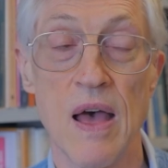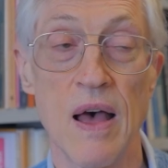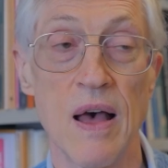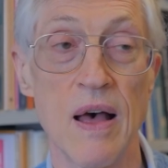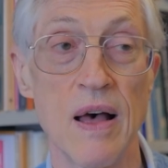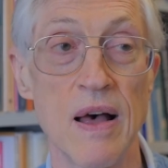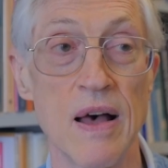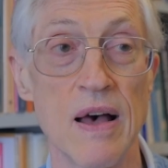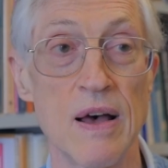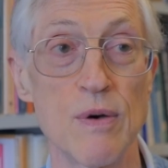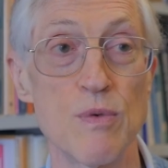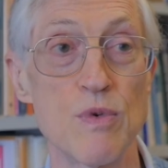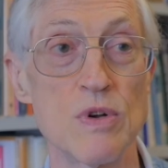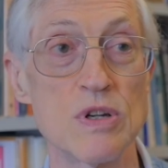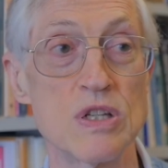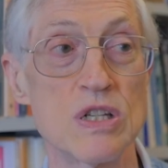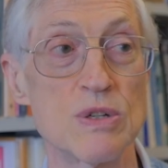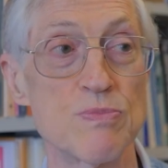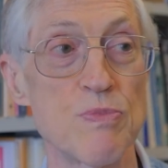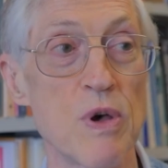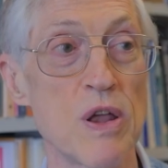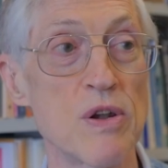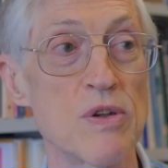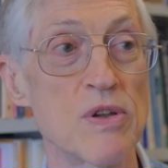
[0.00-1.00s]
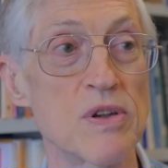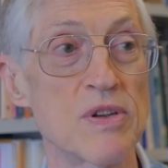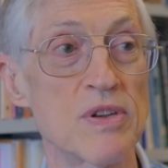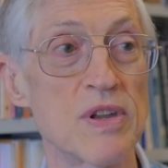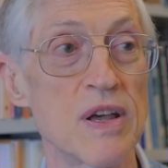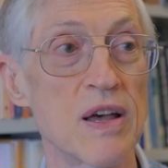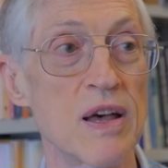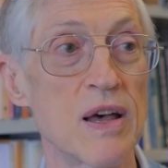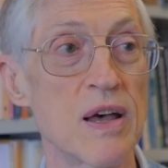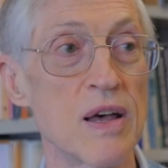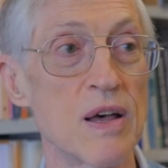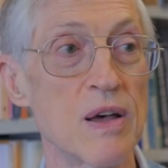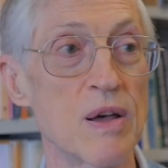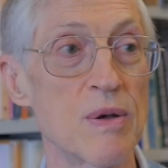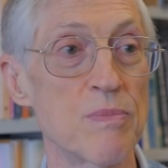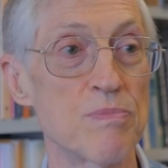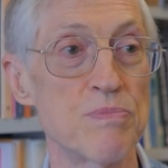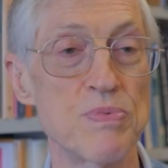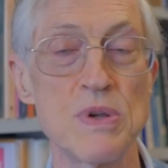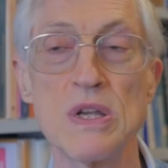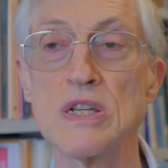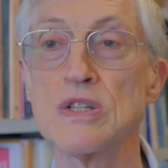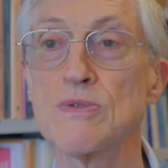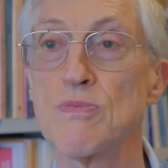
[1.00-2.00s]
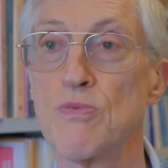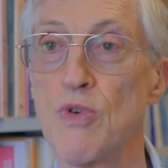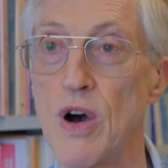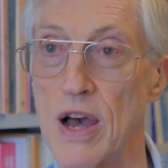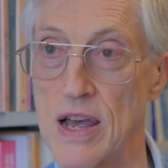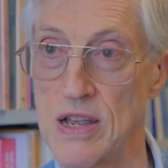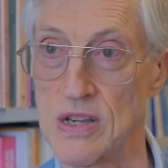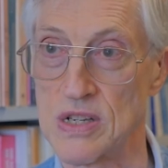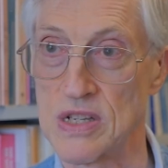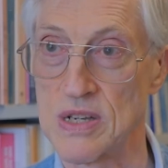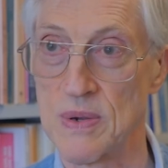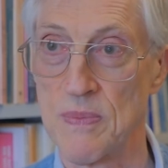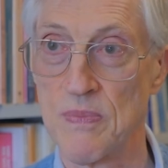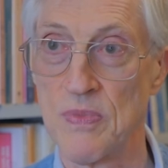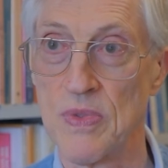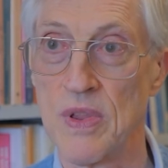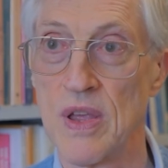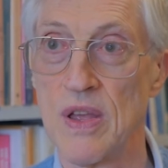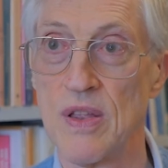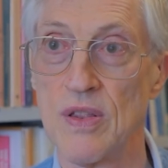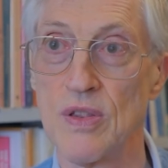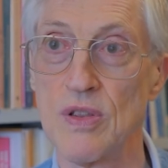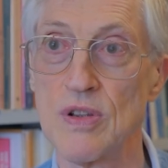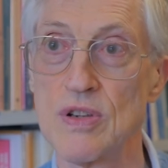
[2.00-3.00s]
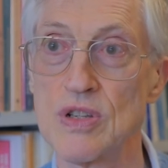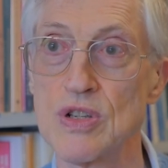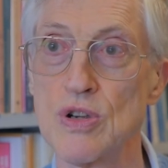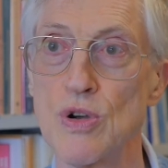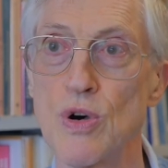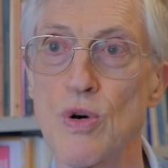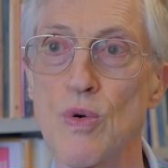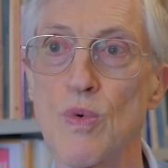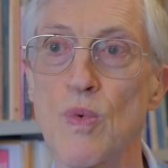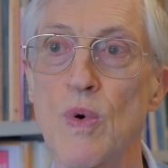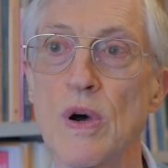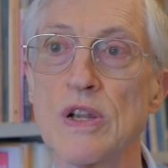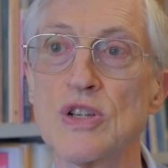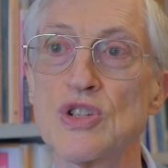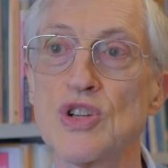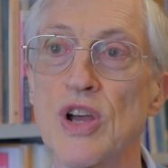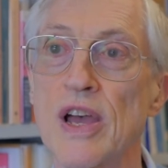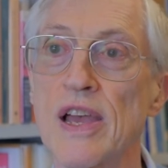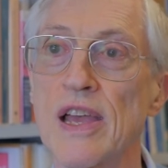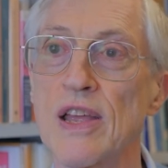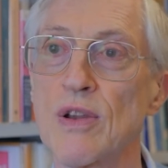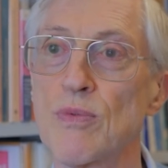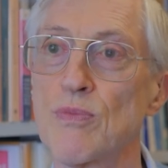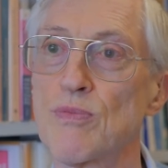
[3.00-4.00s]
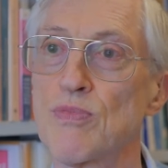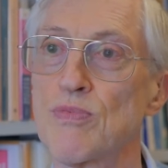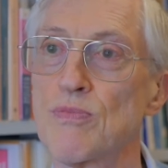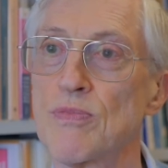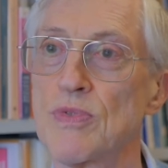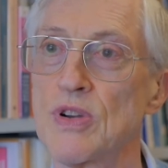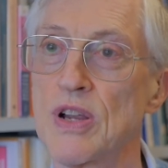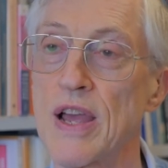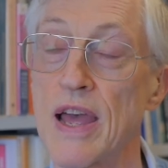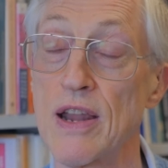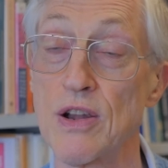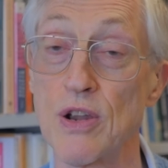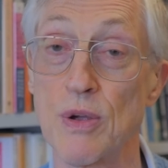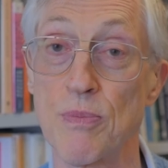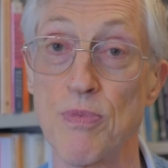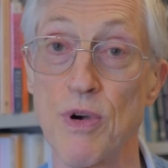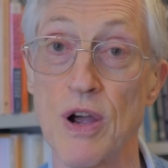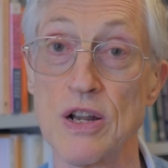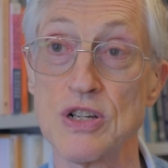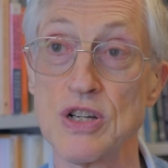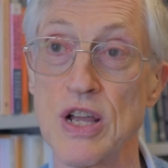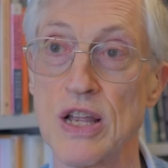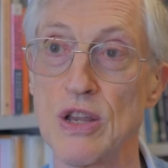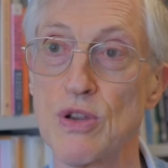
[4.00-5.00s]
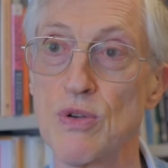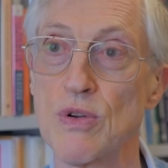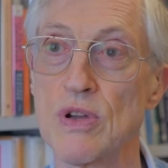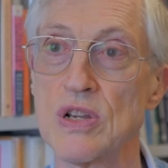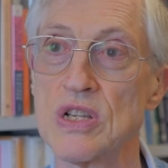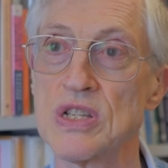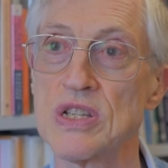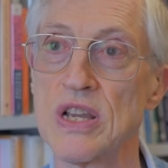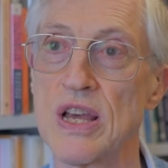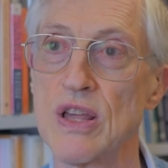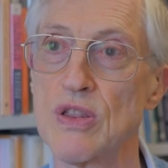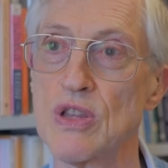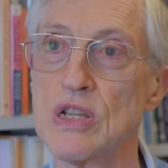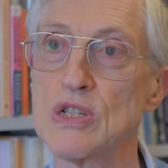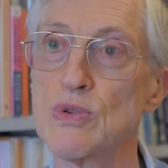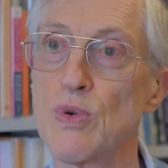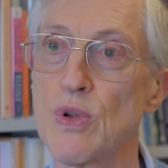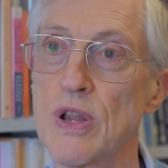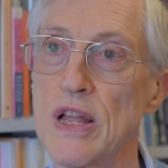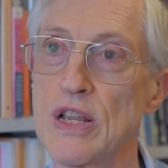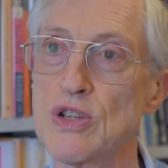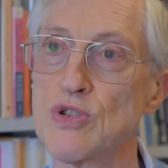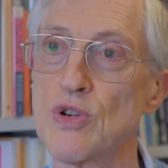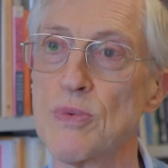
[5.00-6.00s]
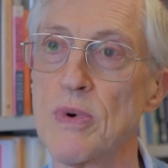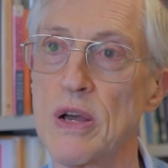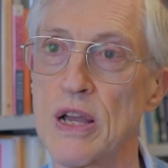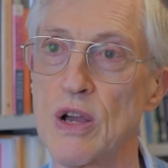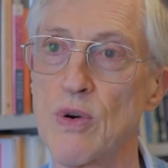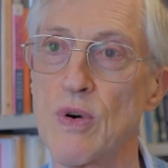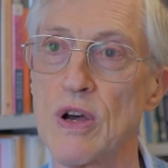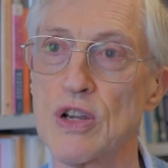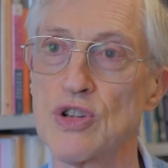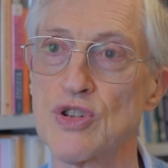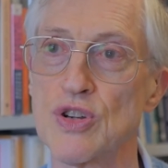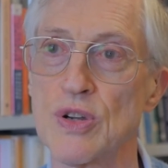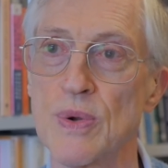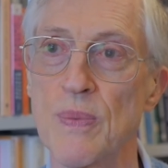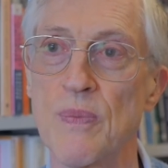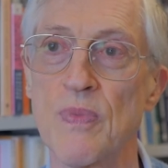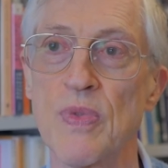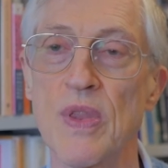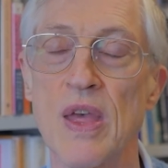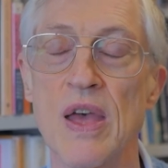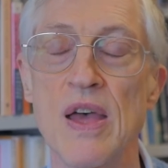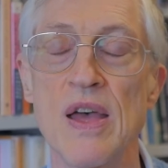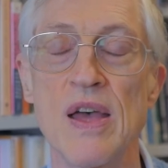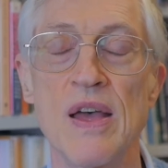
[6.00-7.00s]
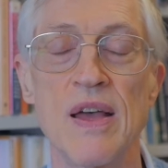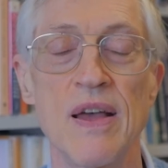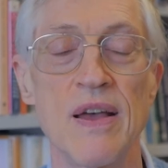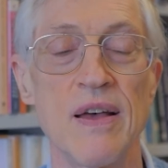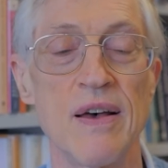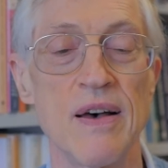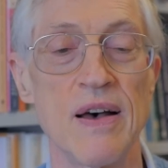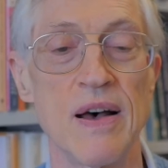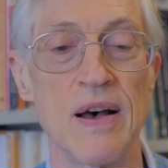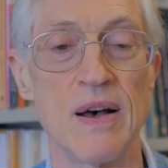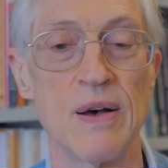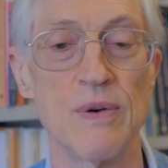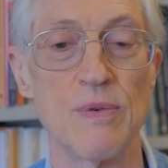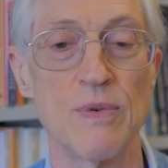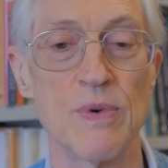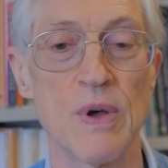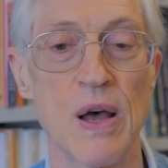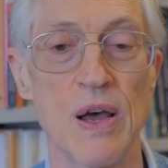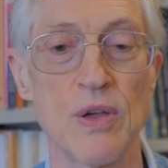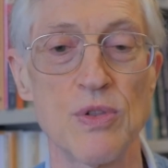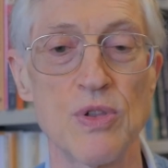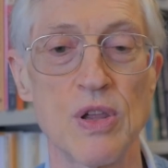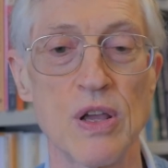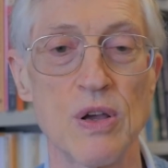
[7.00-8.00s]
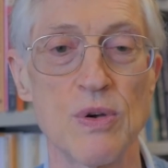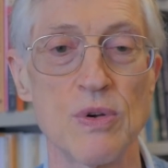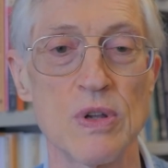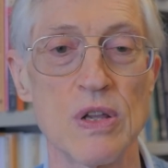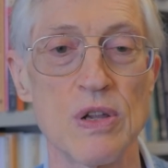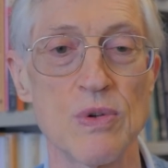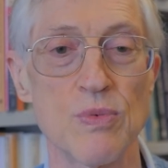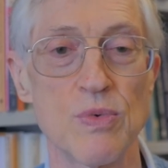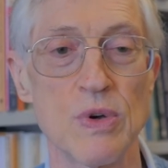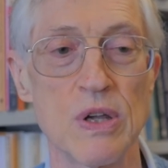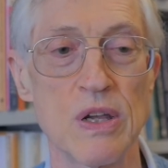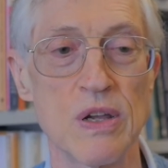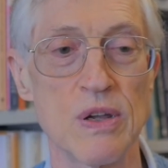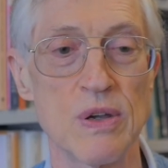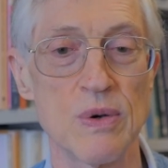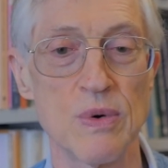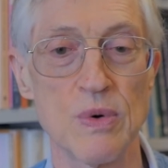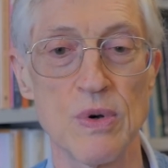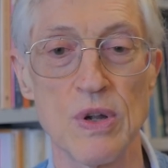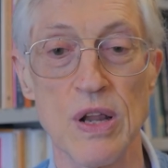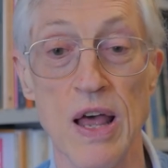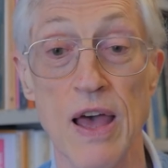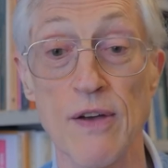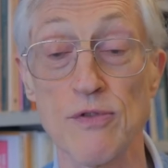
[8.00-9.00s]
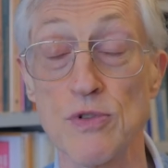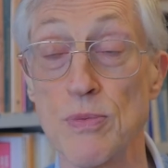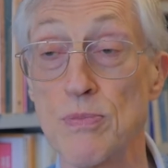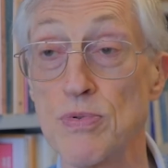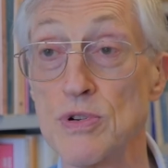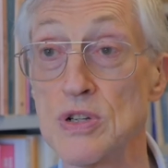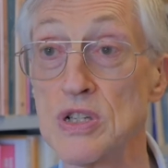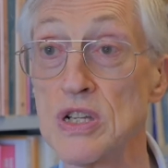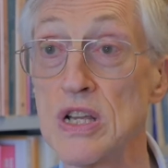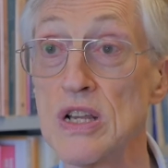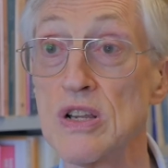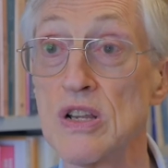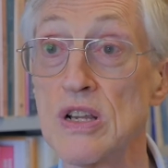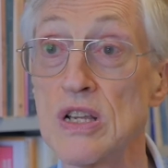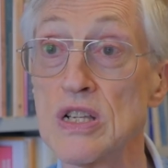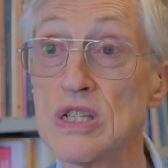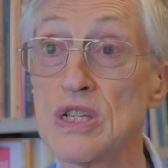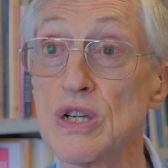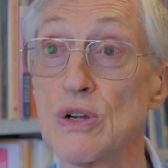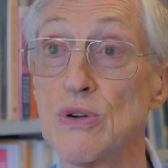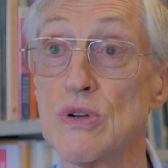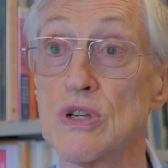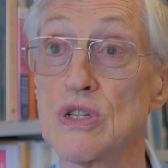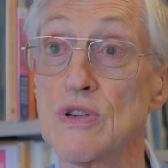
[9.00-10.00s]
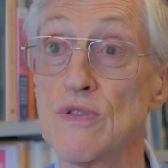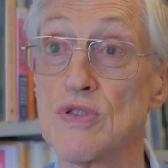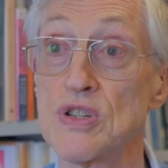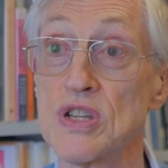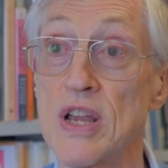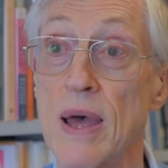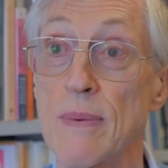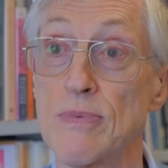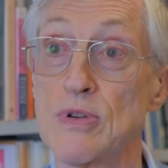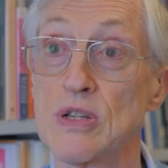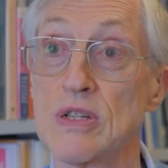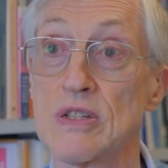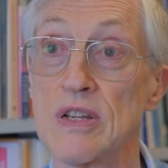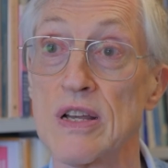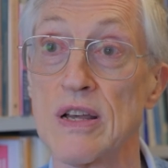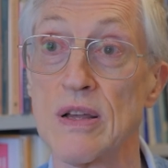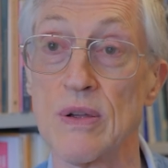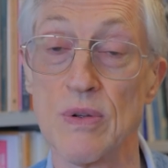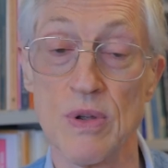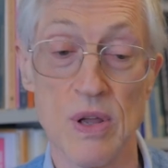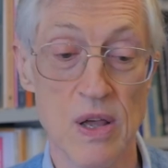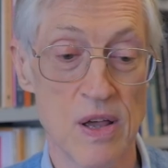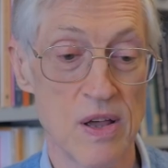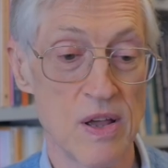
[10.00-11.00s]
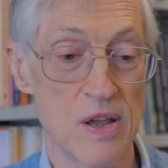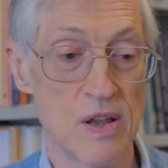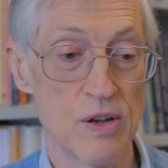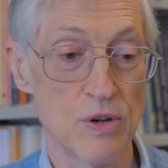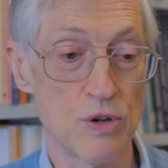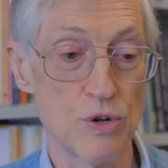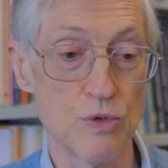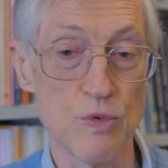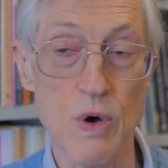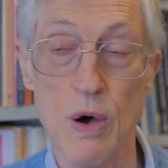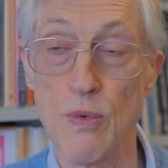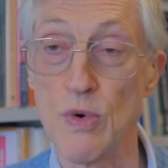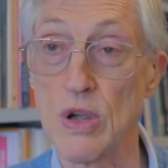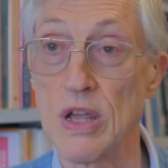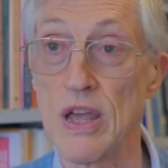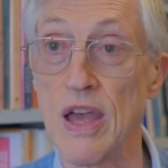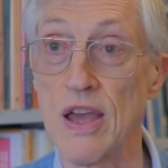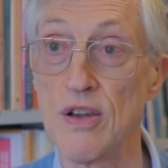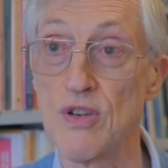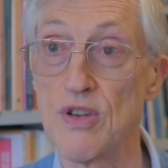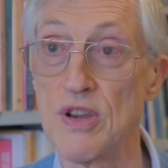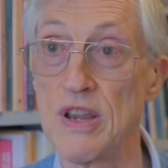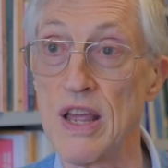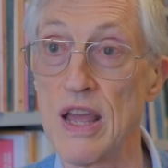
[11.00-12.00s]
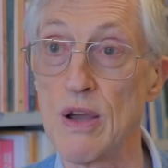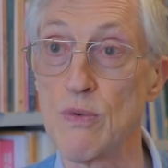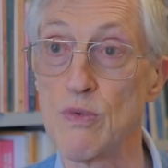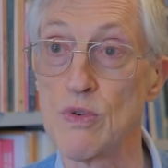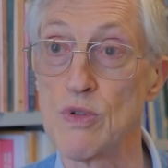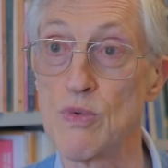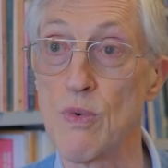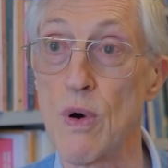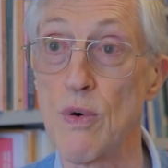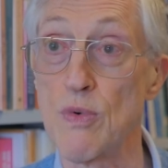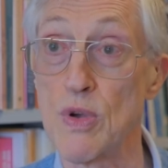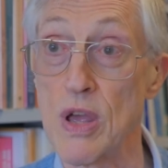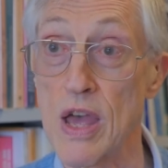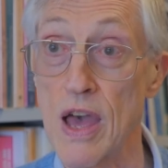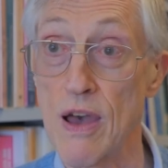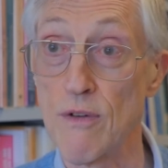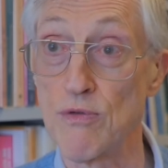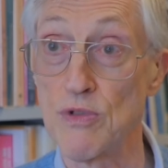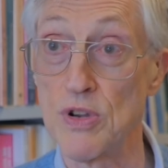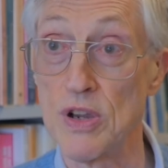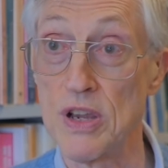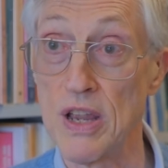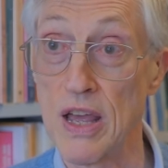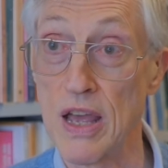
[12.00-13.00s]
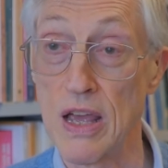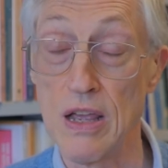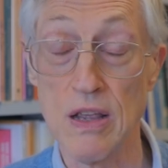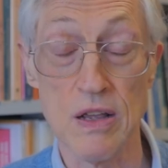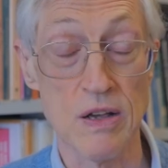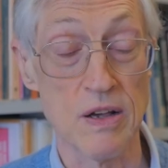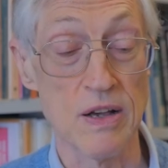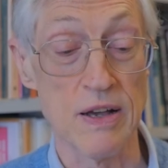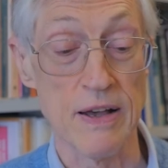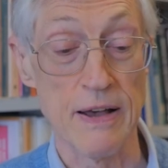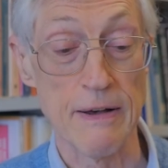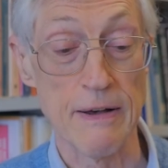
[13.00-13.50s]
I would spend it piecewise. There's no one gigantic project you can say, this will answer my question. I think we will have to proceed in a series of steps. Do what we can today with what we have today.